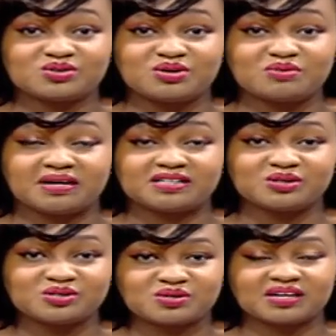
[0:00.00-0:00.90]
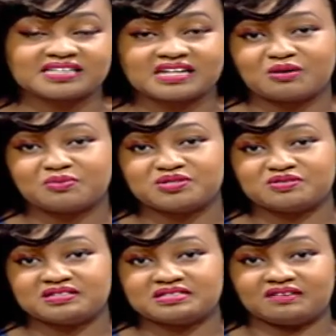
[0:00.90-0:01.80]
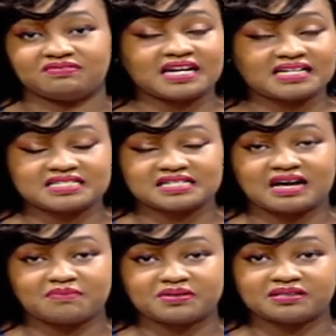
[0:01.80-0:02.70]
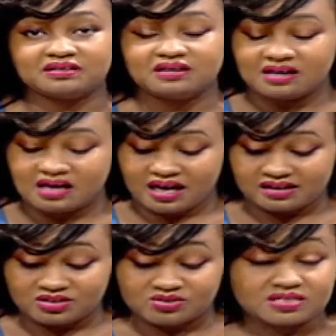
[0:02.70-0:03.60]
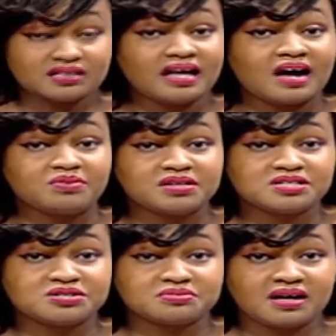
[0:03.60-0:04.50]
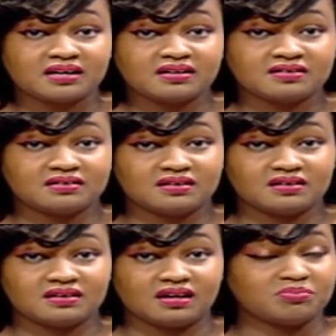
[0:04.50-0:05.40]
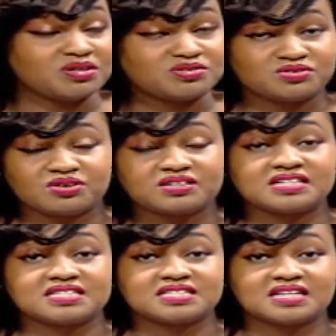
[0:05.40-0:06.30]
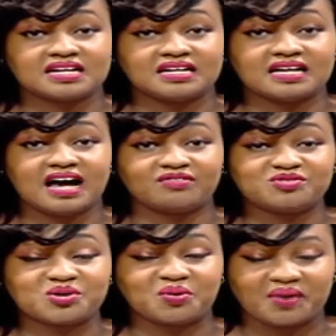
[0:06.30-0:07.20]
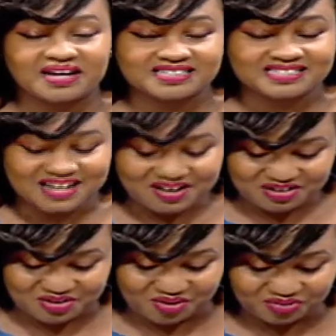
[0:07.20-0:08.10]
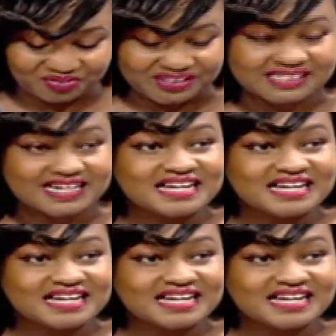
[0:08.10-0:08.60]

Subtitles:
you might also get an opportunity if that doesn't happen and you still are ready to work, but you do not necessarily have to wet your feet.